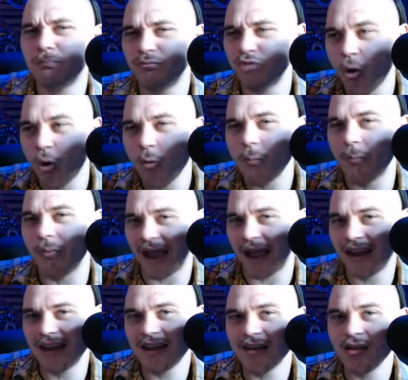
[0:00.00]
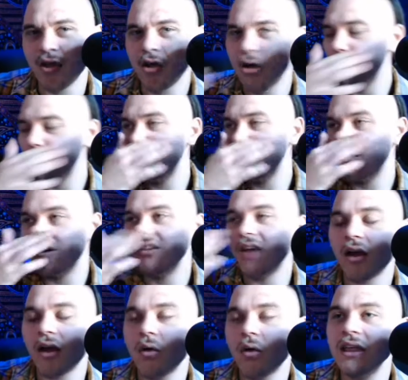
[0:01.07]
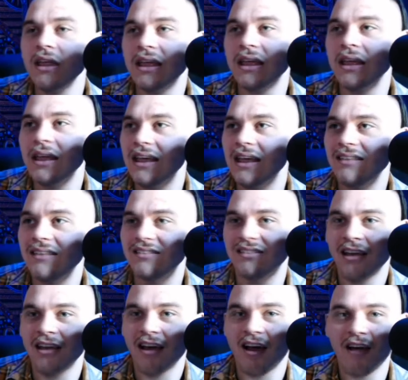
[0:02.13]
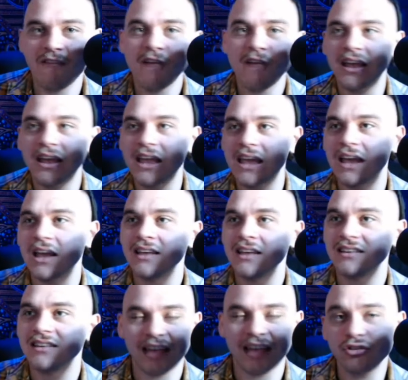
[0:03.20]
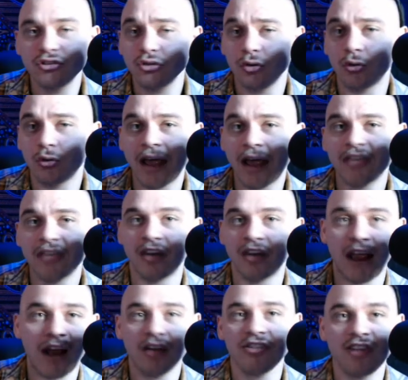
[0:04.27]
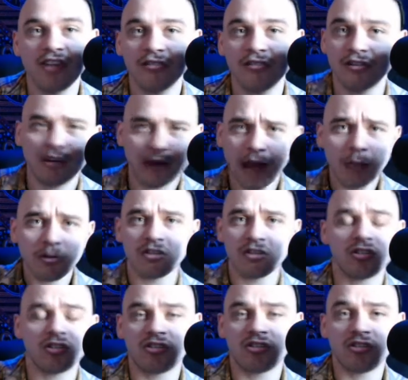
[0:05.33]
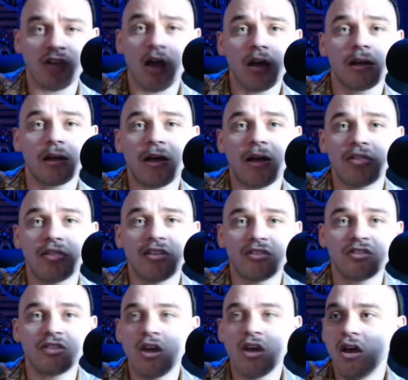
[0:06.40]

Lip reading: Joe Biden, who not only is a fucking sexual harasser hair sniffer, and I'm just talking about this